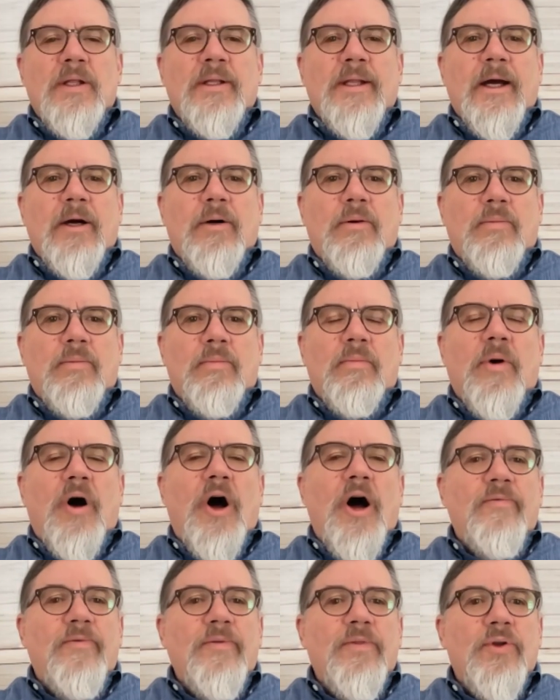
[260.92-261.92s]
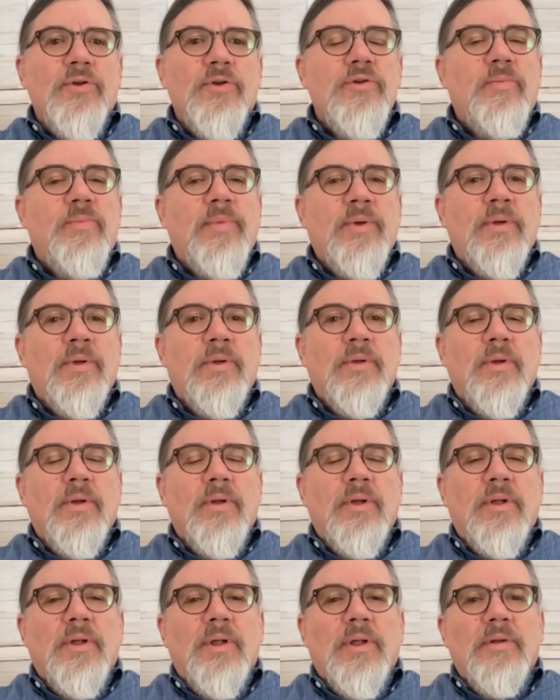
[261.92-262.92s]
Now, often those have been
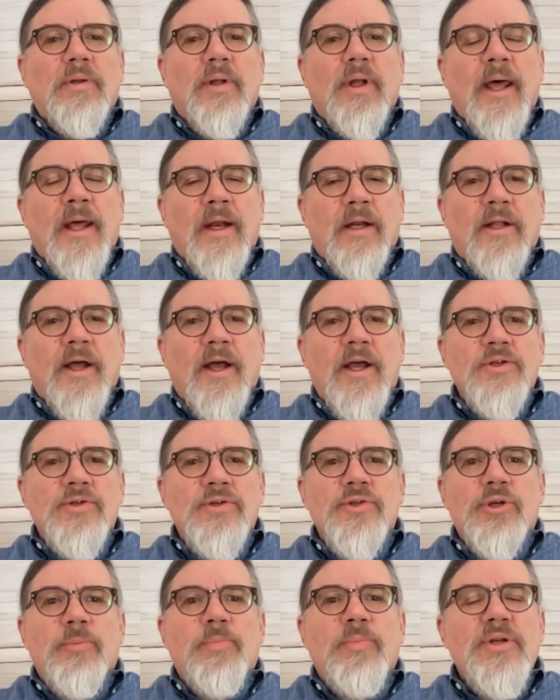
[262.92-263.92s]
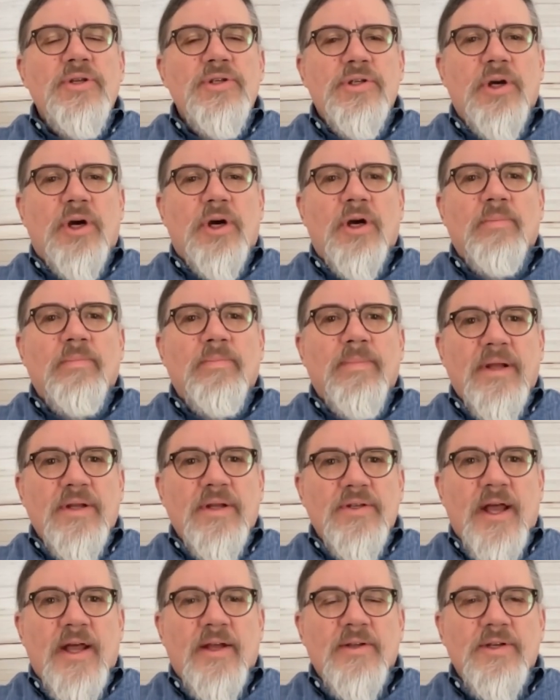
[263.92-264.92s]
analyzed using
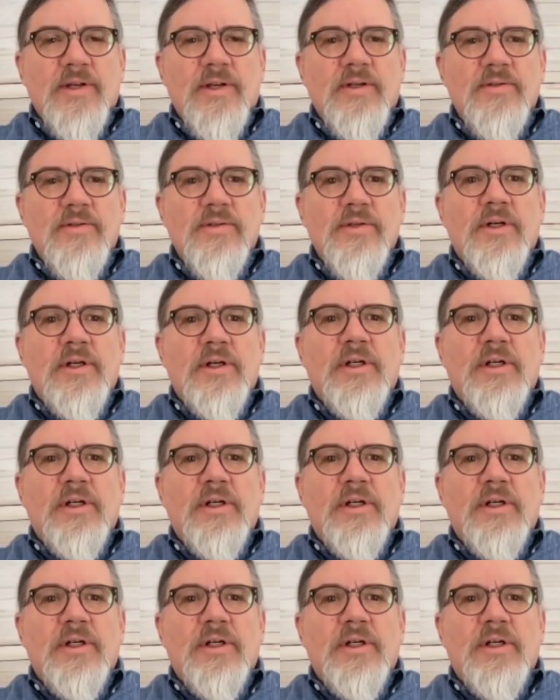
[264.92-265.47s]
PCR-based assays.